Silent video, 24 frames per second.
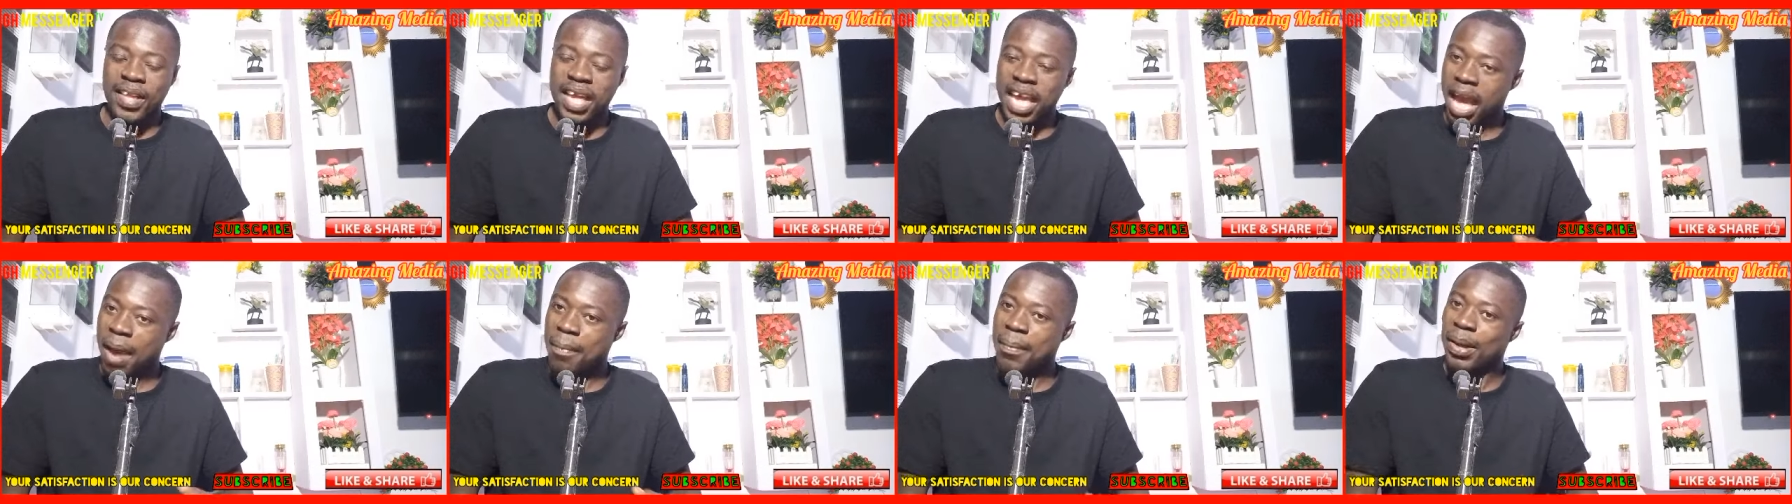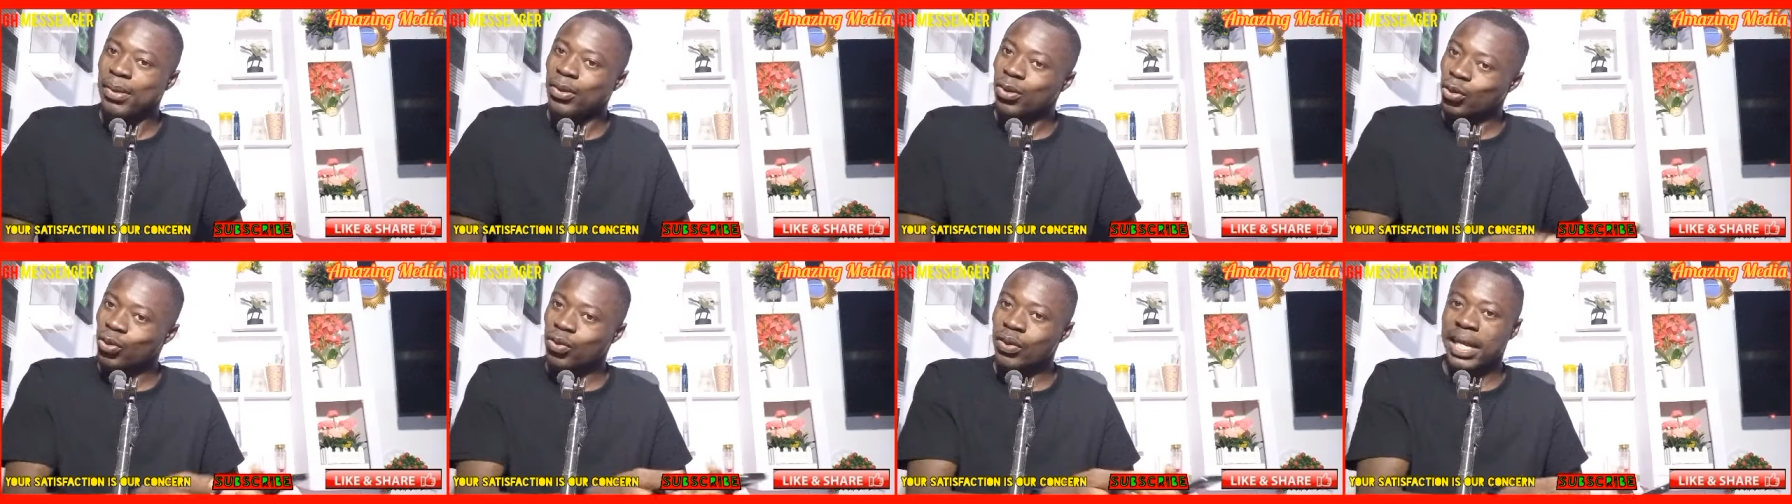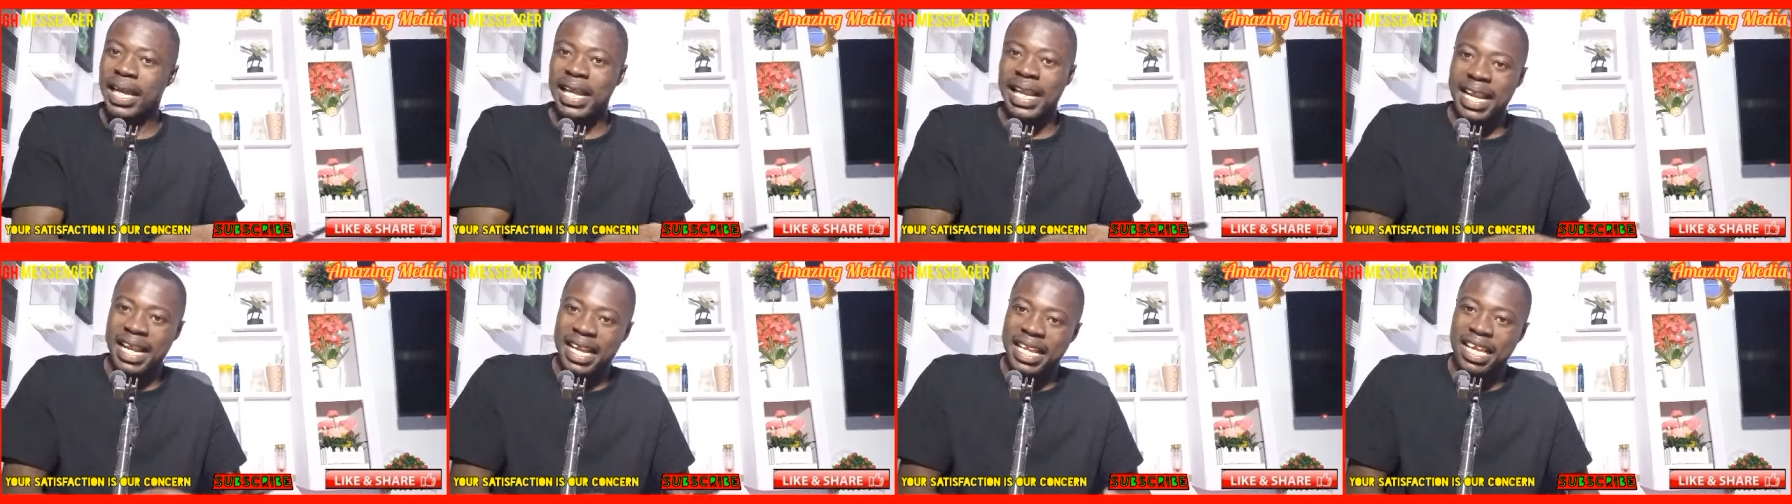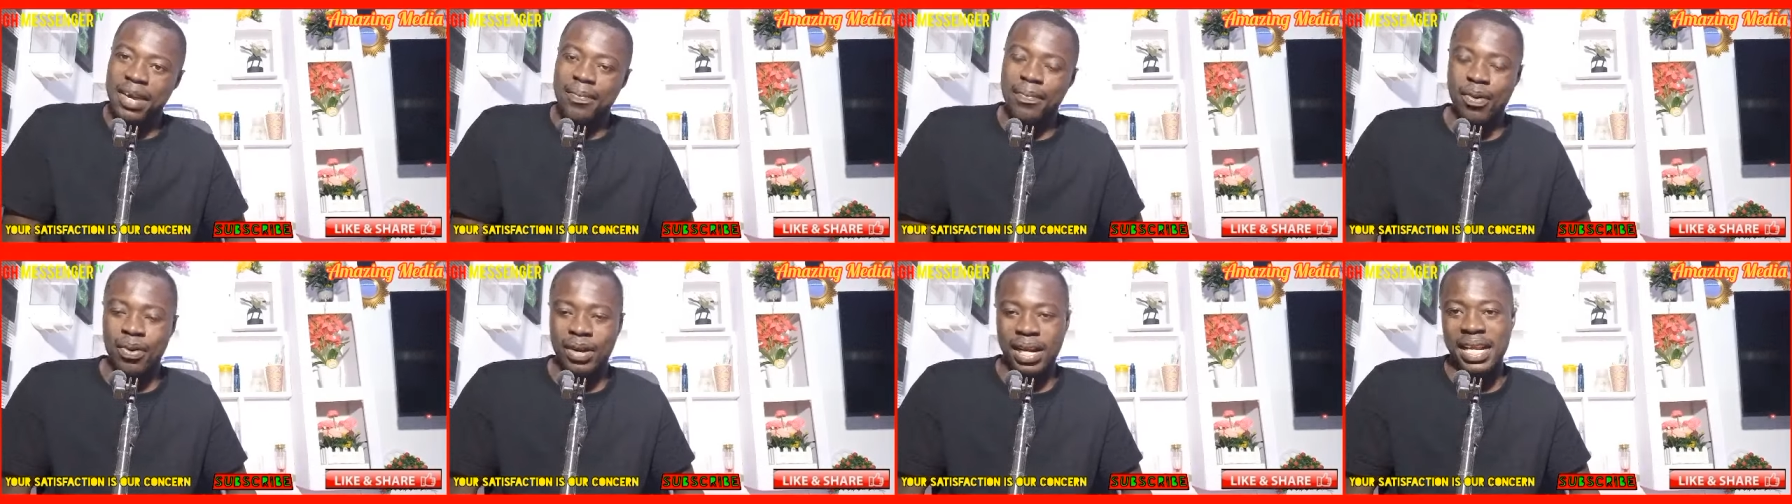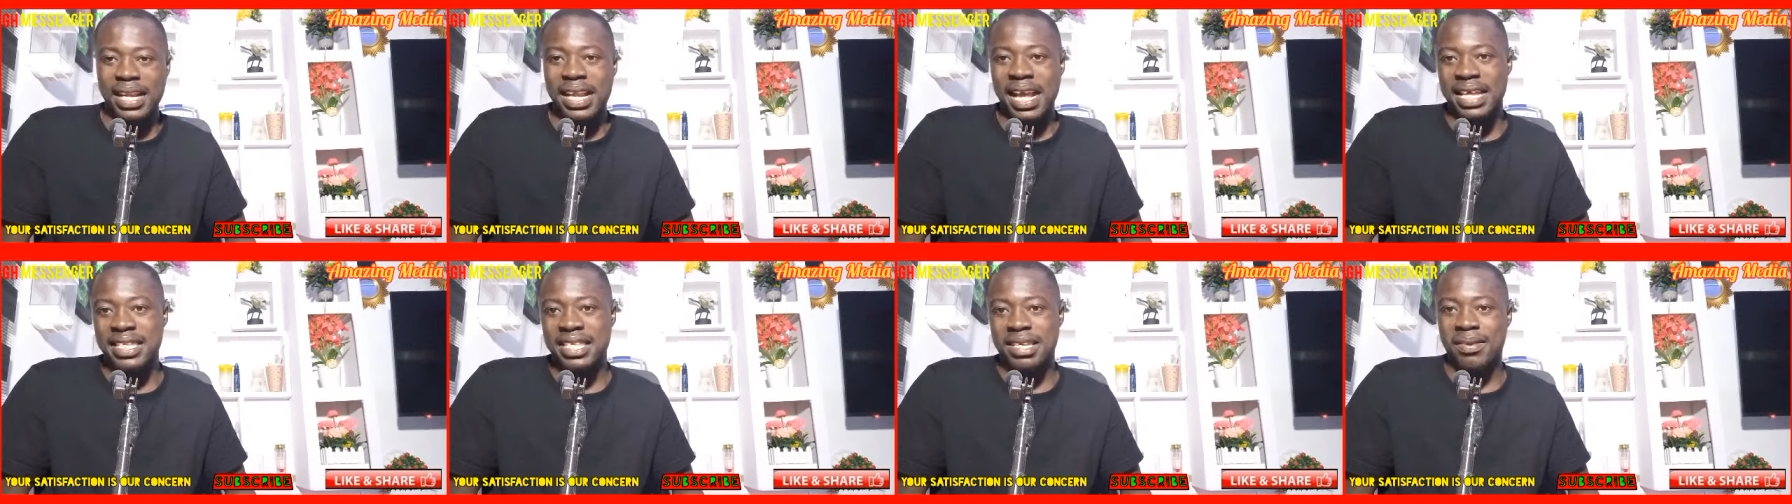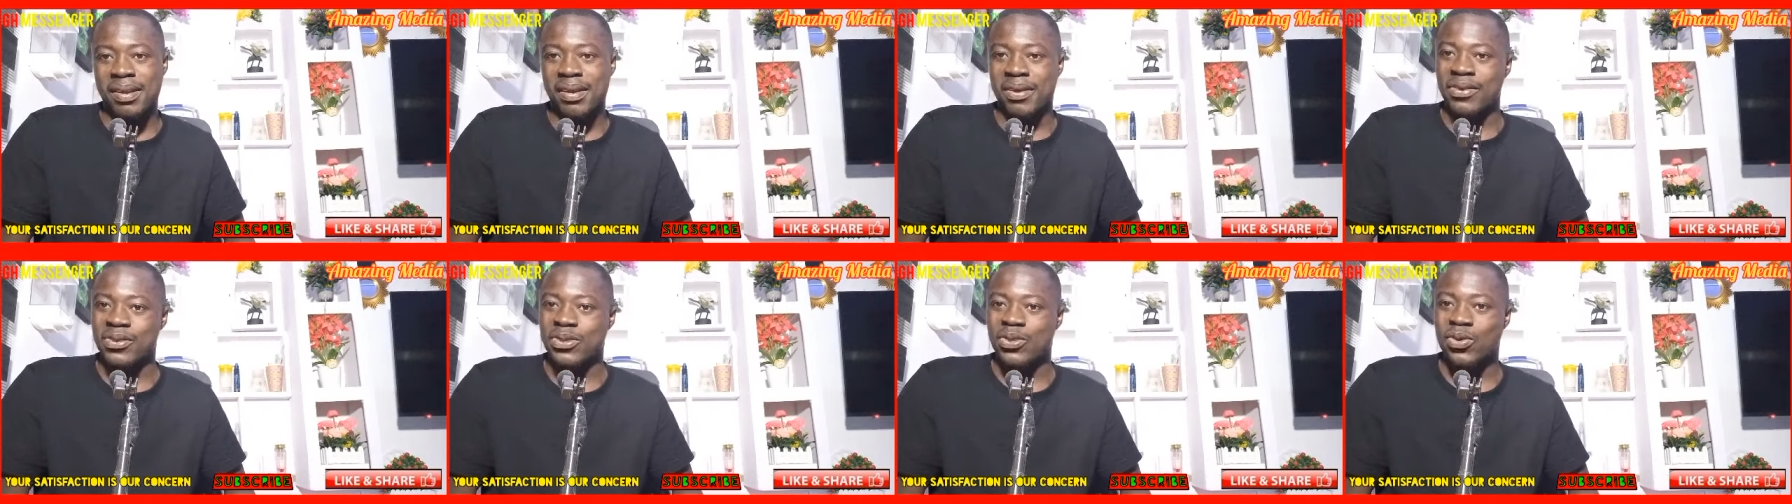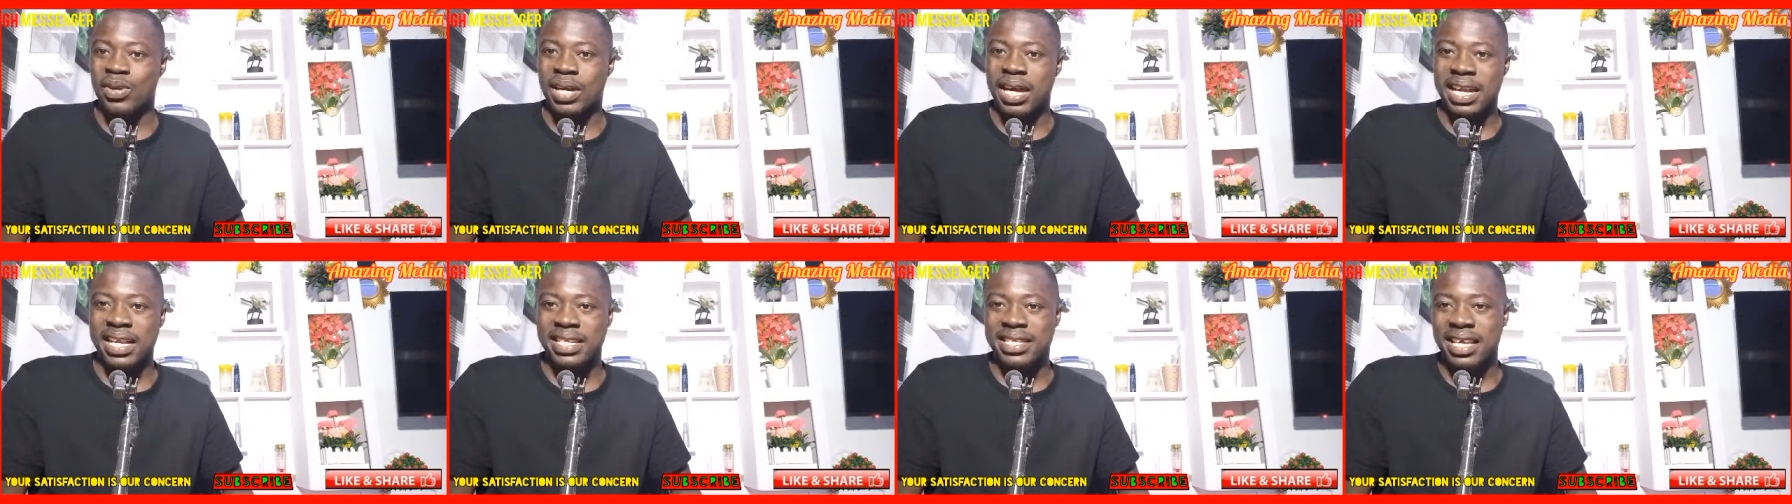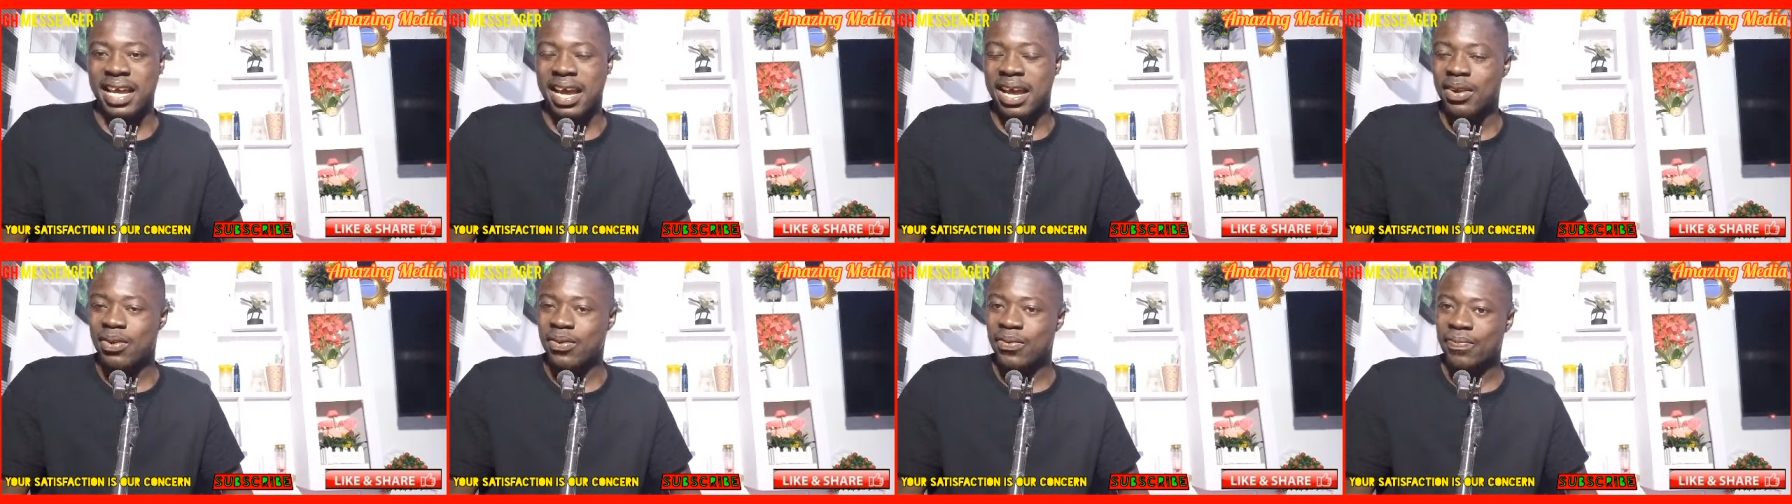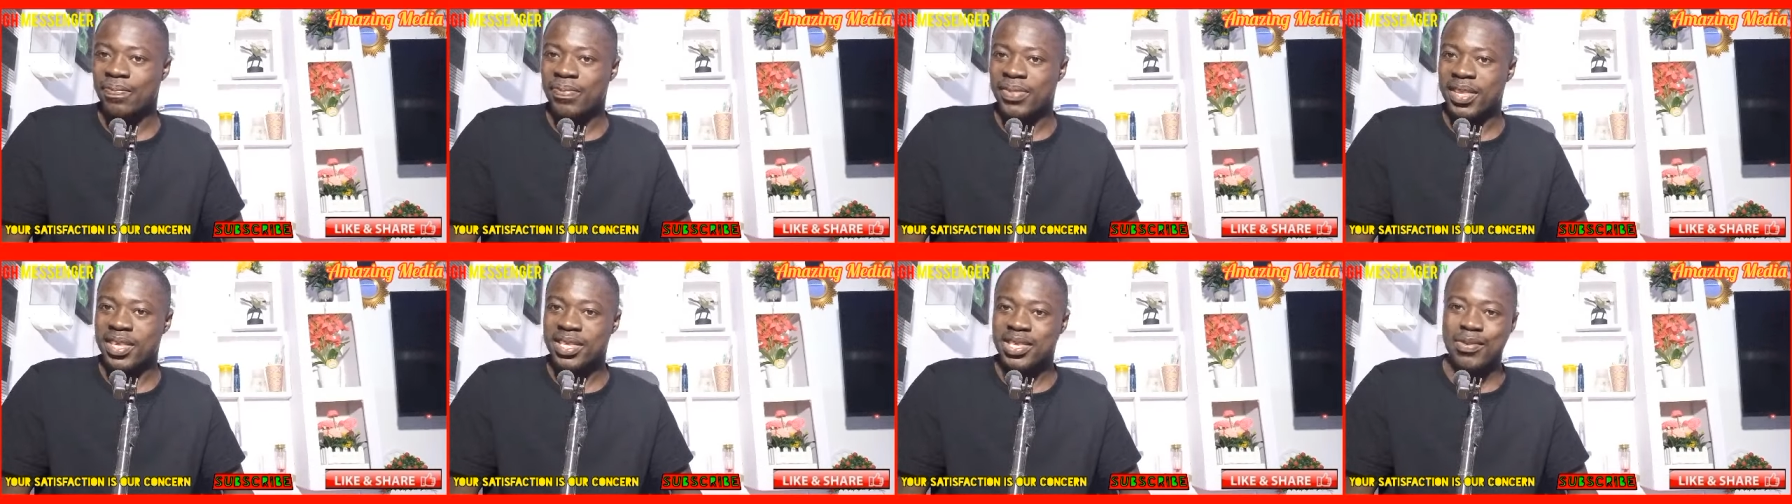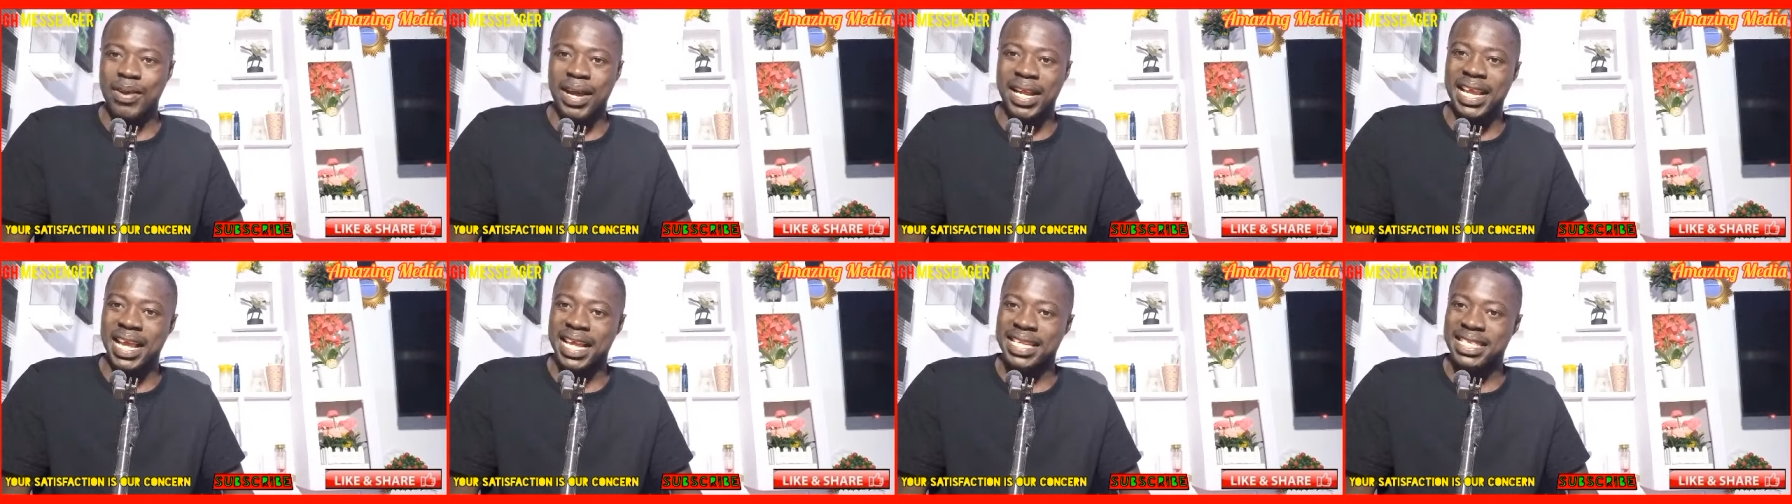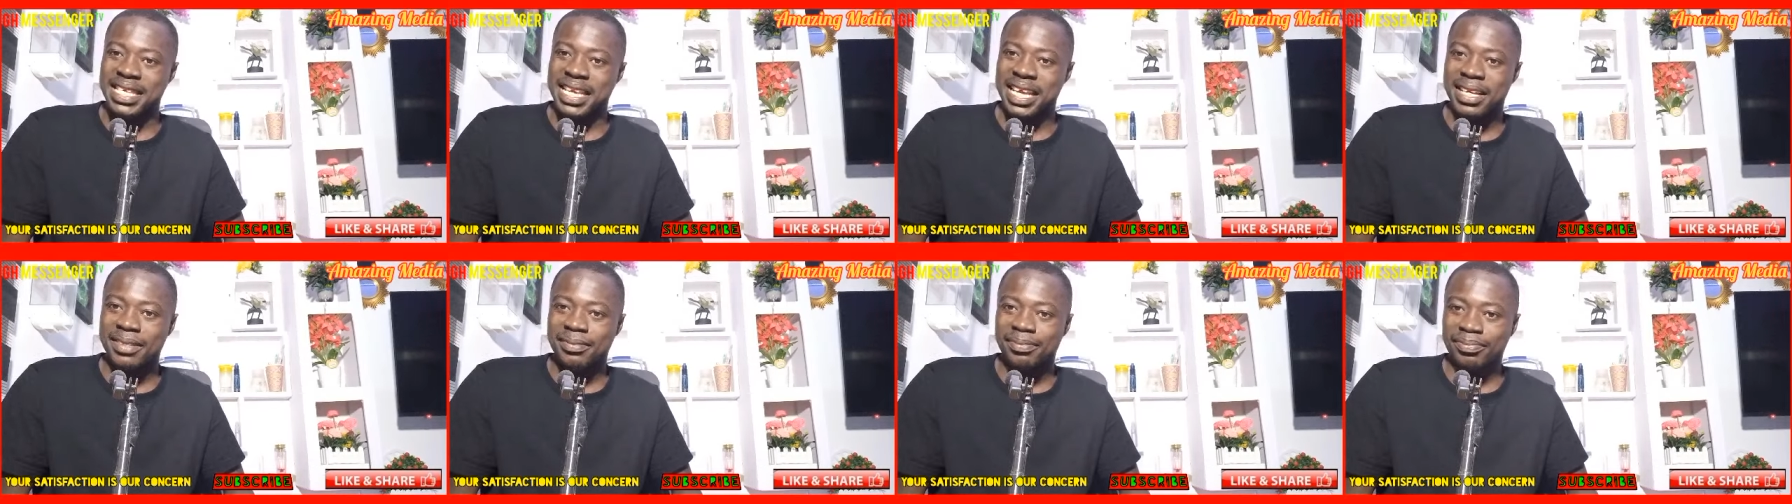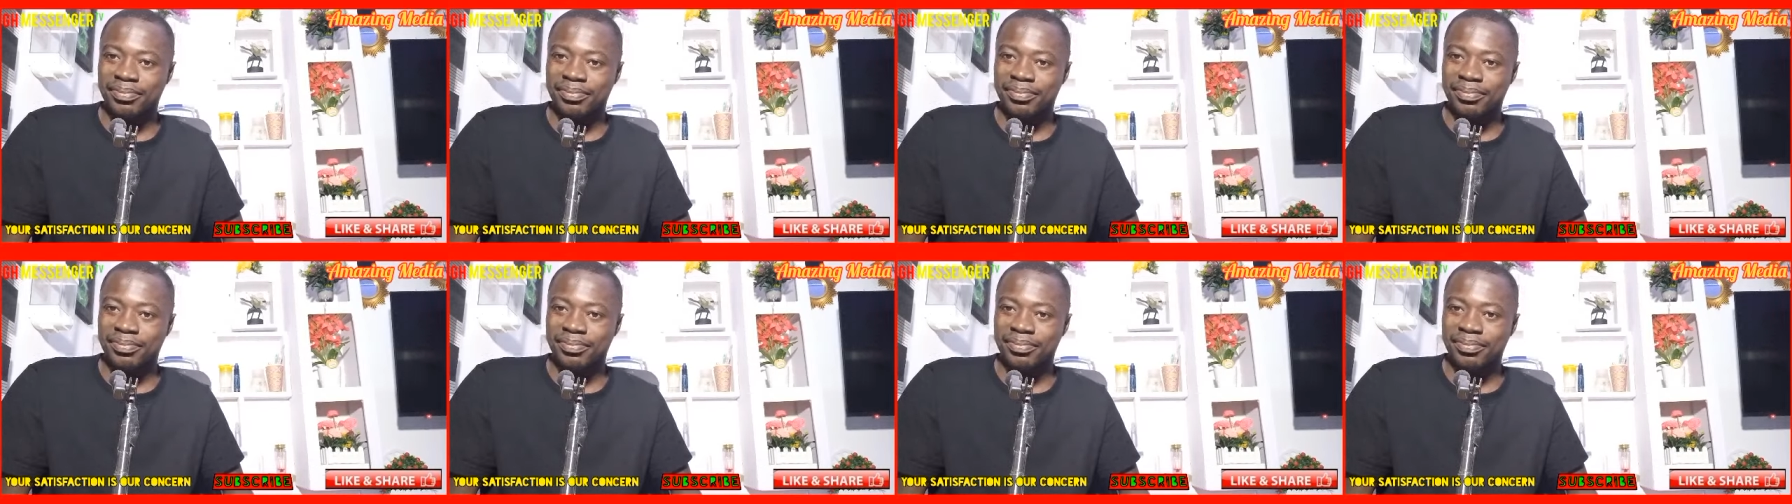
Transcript: ever to token in Japan, and their sounds or cancer. So what I say.